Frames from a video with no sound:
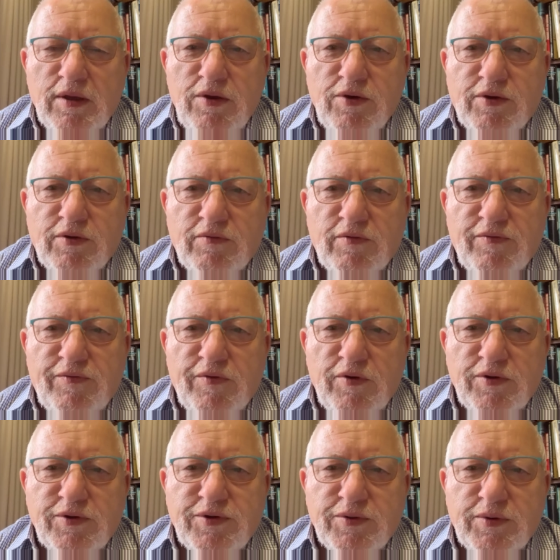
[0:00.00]
you can
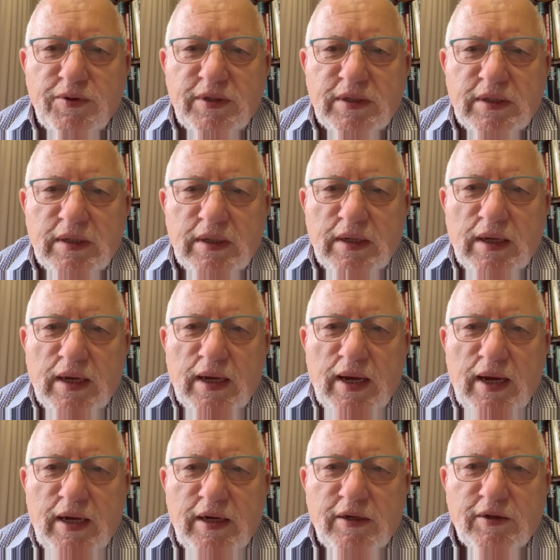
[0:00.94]
refer to it
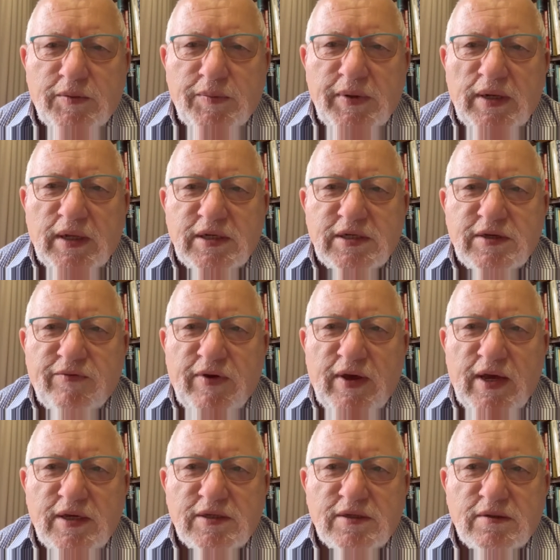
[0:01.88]
and it'll be less of a
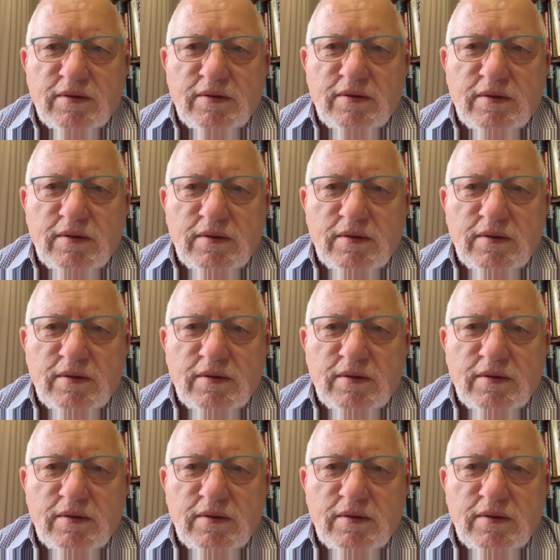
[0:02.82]
hassle.